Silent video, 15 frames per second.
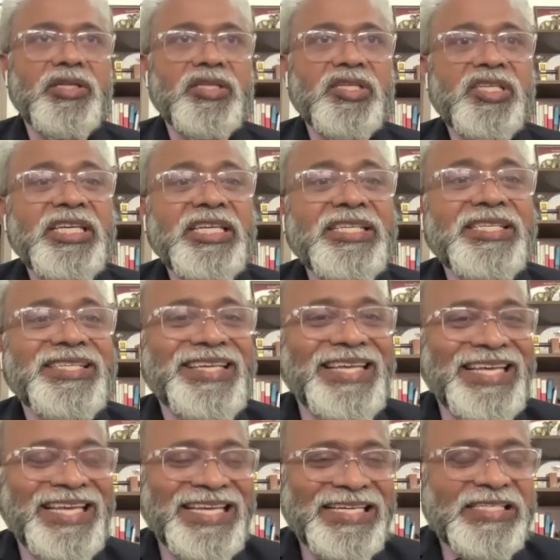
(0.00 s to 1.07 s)
the
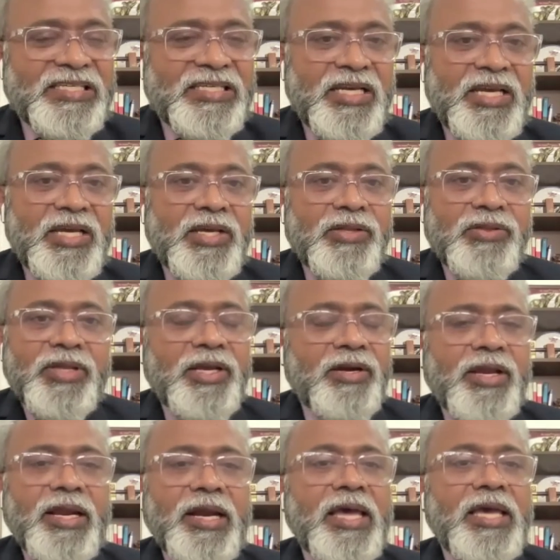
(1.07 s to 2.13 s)
CNC East, they
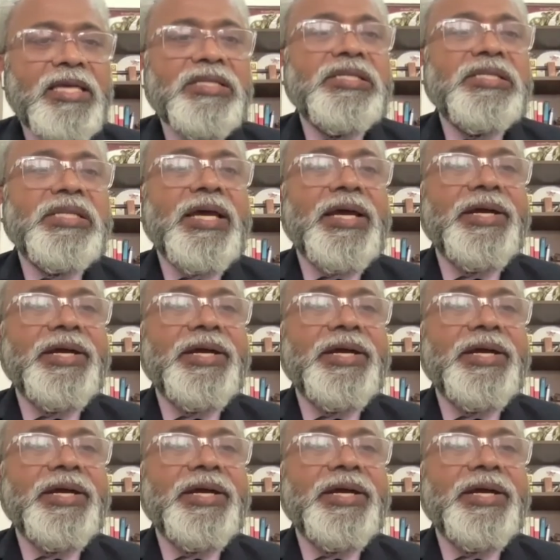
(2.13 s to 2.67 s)
realized